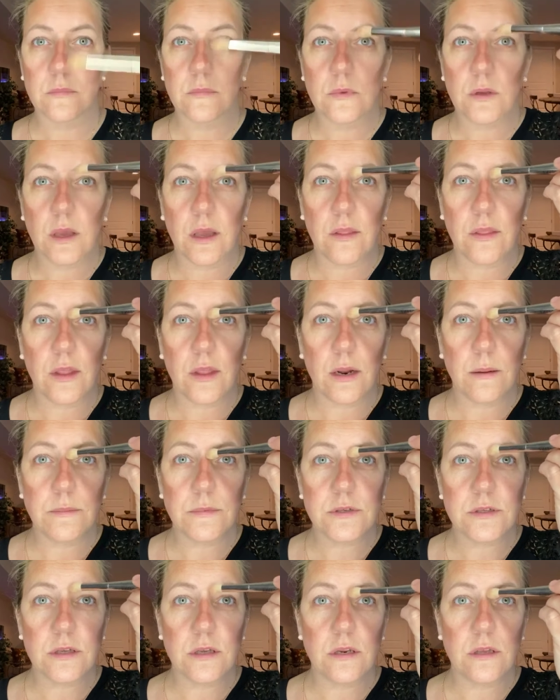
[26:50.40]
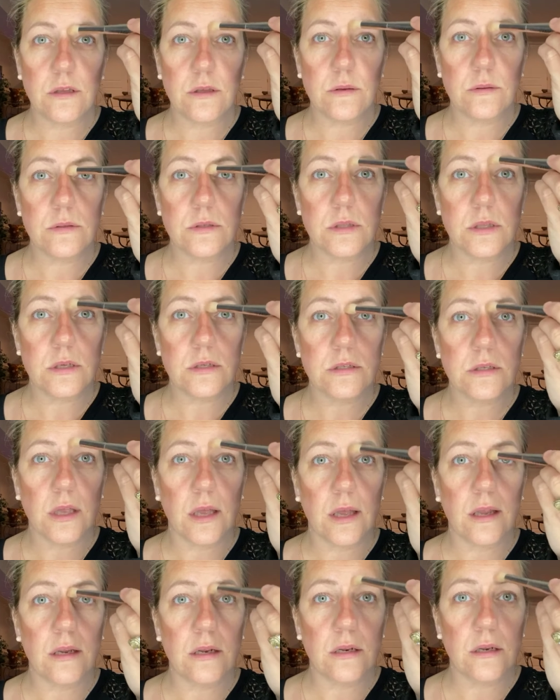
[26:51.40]
And then I'm just going to use this
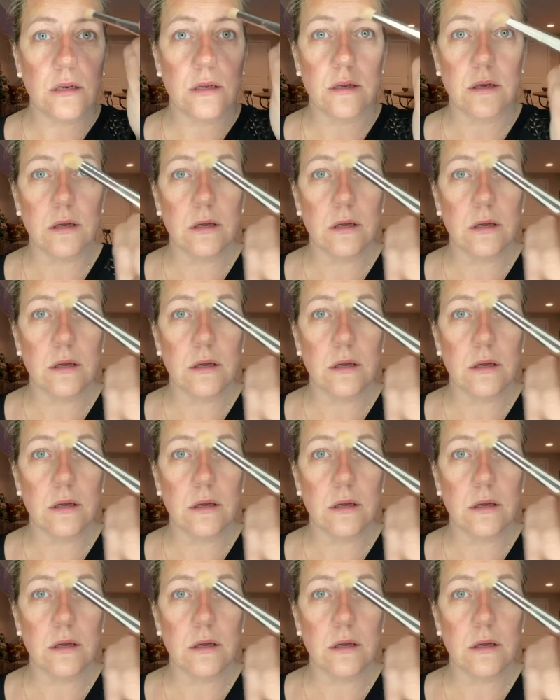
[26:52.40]
end.